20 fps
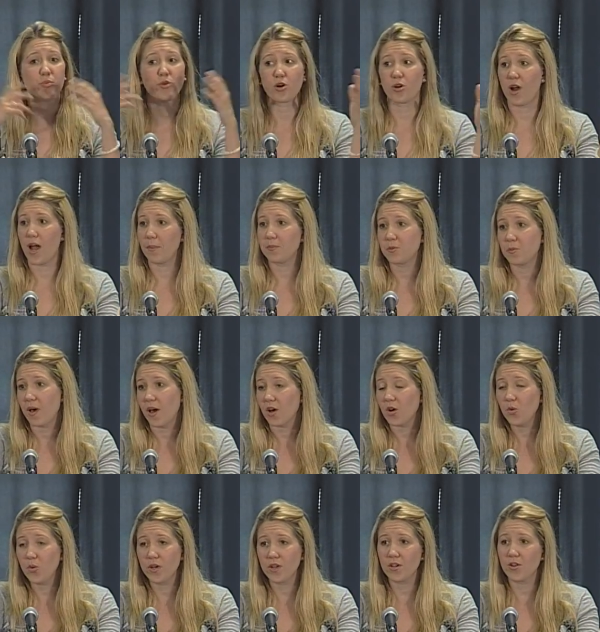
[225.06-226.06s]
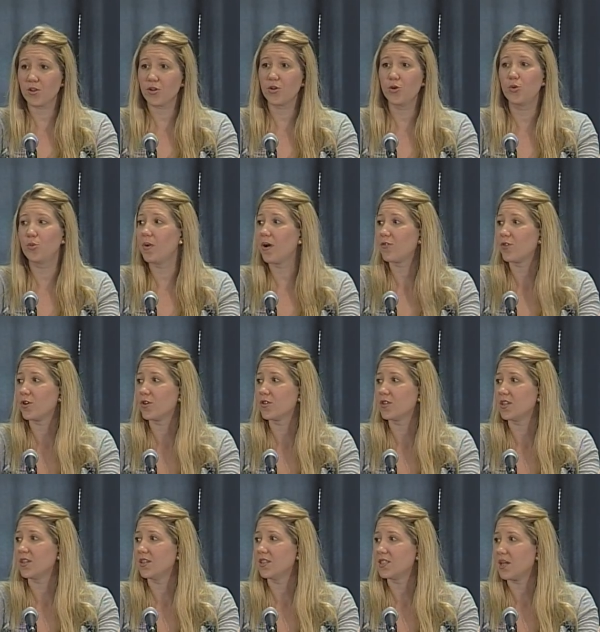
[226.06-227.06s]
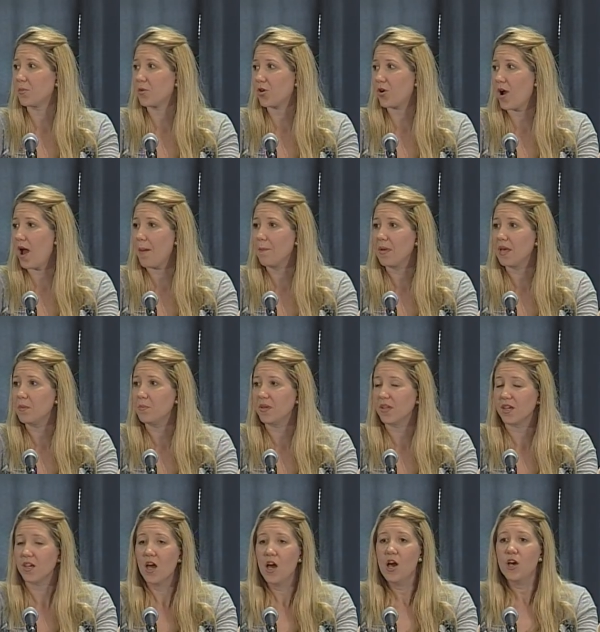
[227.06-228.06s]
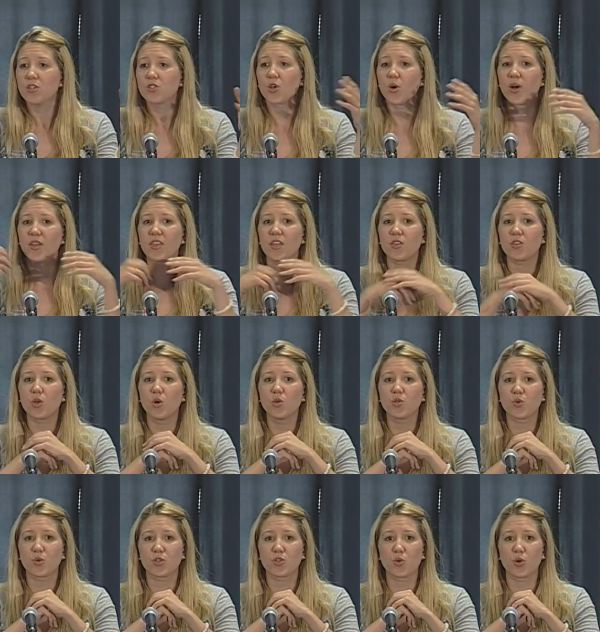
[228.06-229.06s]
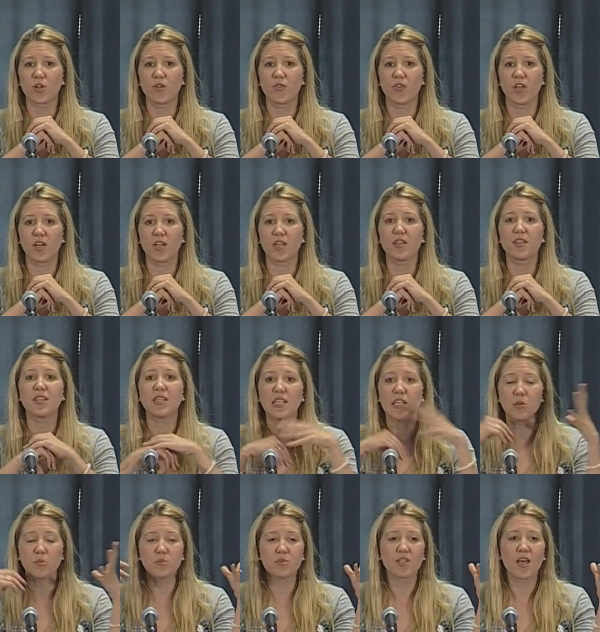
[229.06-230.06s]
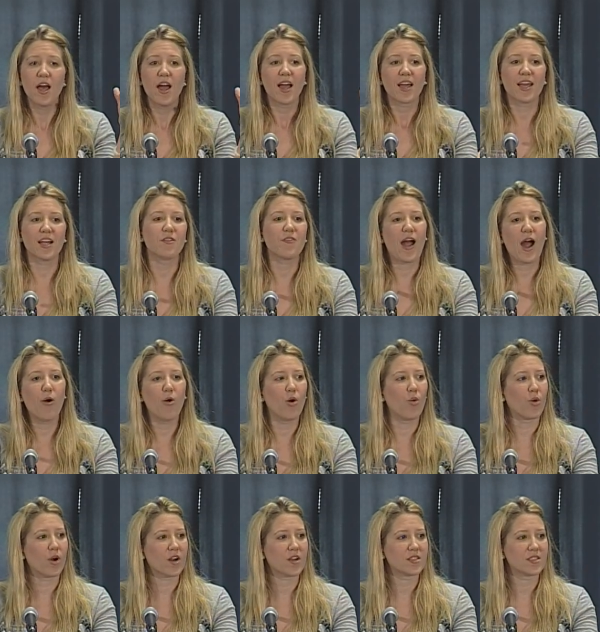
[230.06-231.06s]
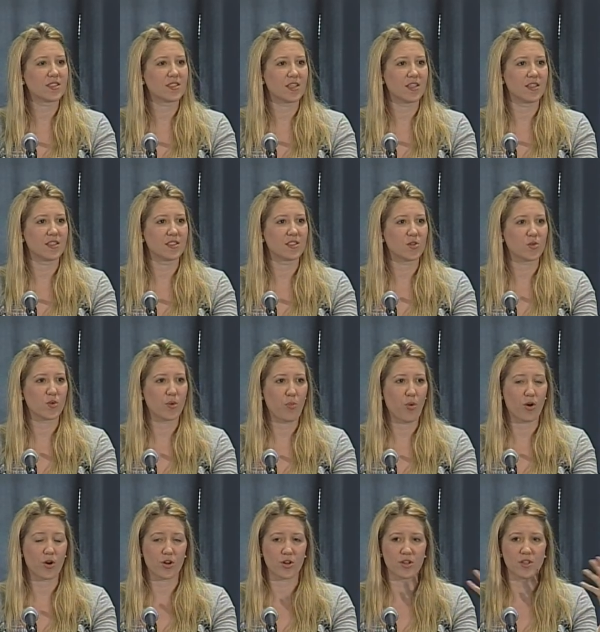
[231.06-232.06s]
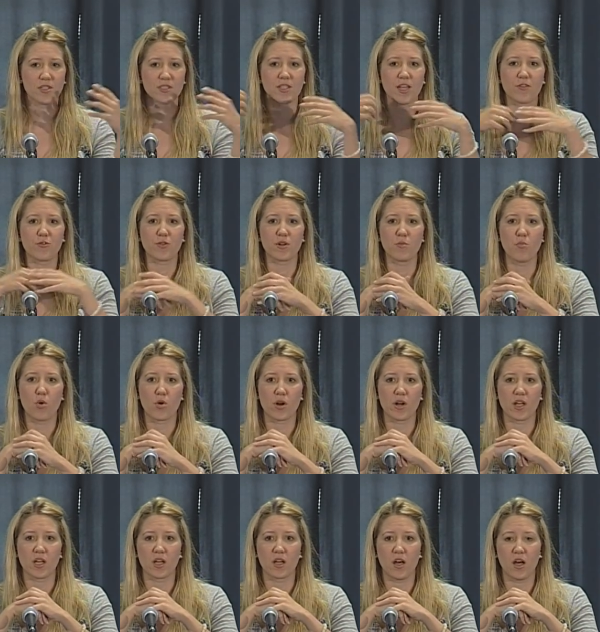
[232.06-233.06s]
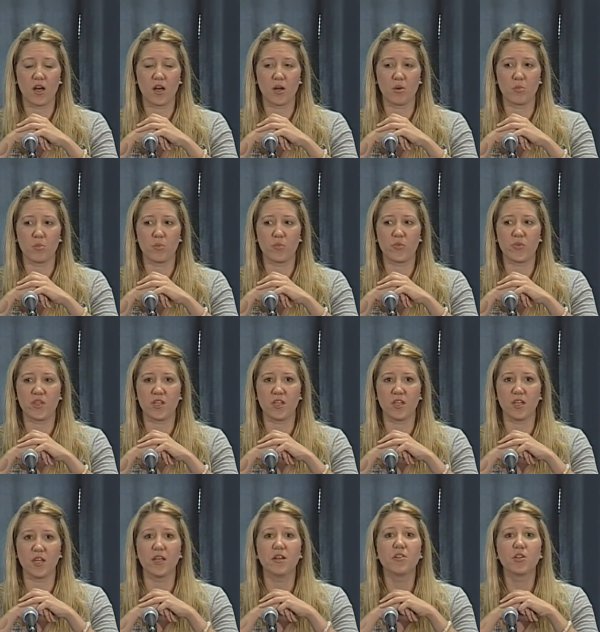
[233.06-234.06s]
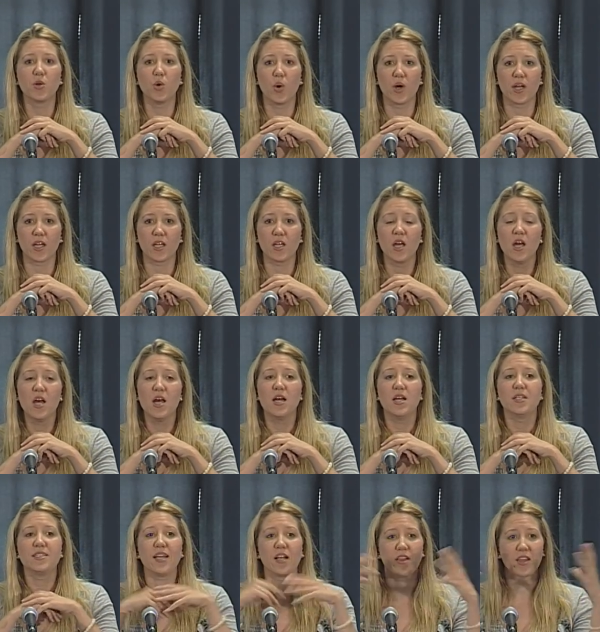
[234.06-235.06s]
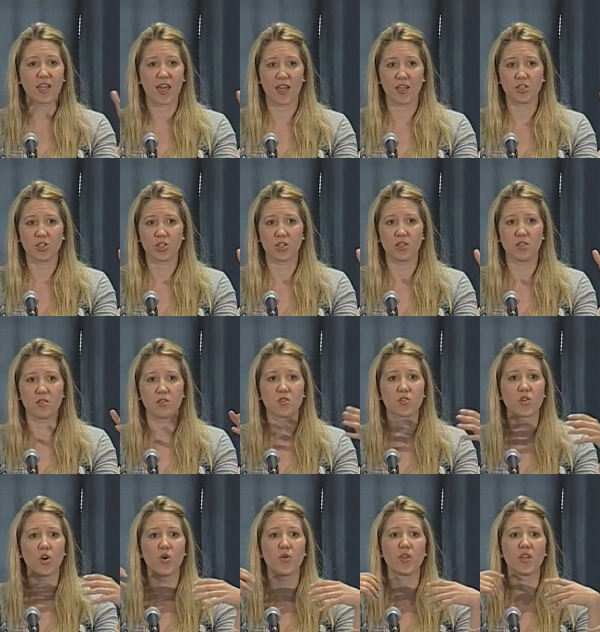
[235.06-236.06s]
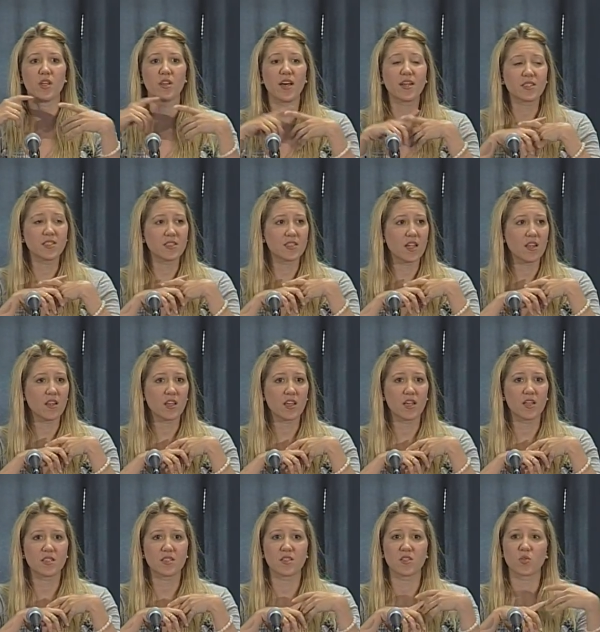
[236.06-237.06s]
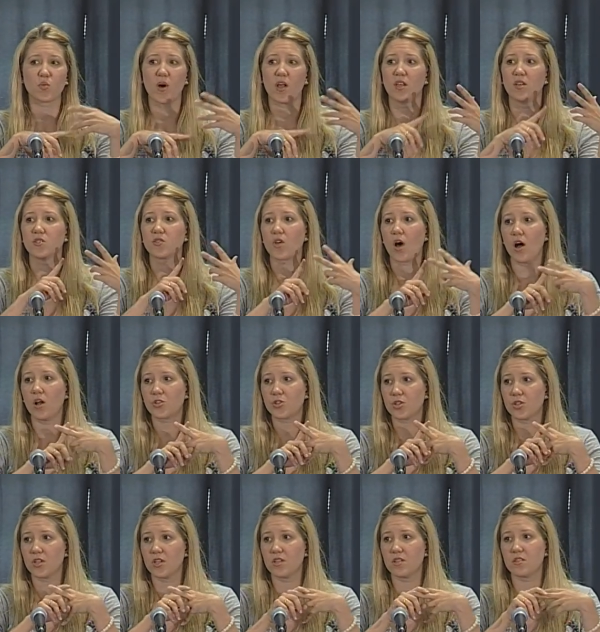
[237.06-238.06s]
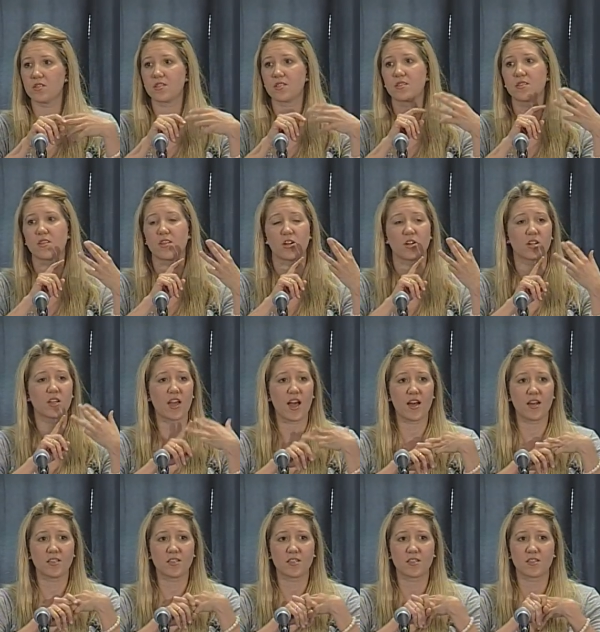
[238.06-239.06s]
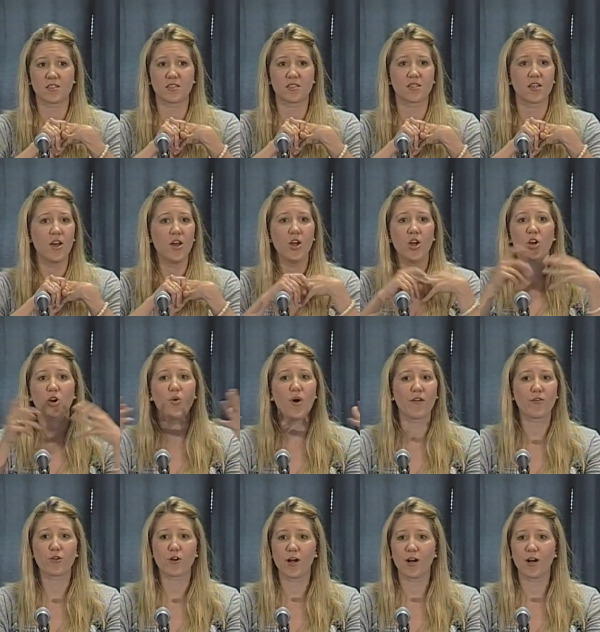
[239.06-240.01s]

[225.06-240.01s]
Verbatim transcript: perhaps Pat Quinn or whomever the Democrat may be. So I think those were sort of the themes. Kind of how it works is a reporter is every morning um, the Illinois delegation, so the elected delegates as well as alternates, their guests whoever